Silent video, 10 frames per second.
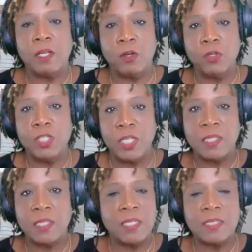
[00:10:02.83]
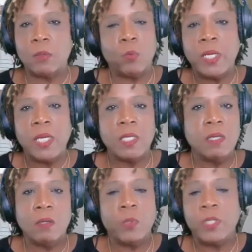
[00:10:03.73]
negotiating things that we
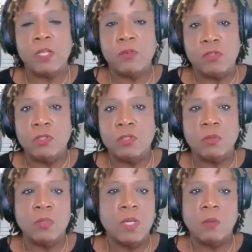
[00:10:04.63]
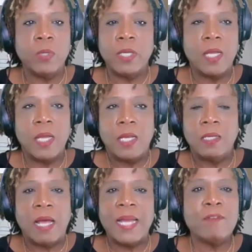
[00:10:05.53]
don't do.
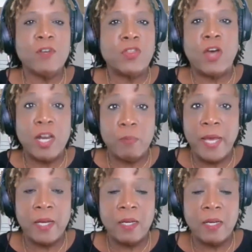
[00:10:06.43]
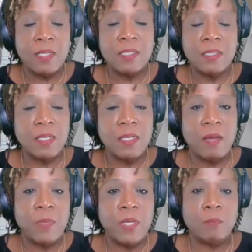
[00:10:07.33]
I never thought about it, honestly.
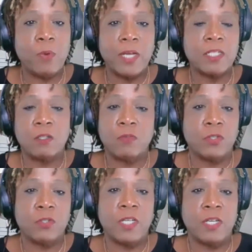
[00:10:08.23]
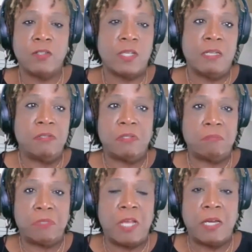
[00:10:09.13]
I've been in practice over 30 years and I
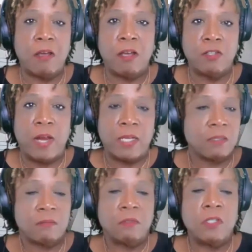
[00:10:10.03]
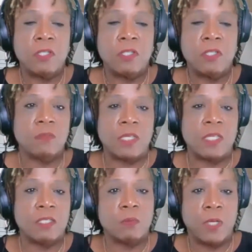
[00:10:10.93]
just signed contracts. We just said
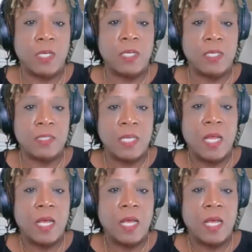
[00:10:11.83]
this is what it is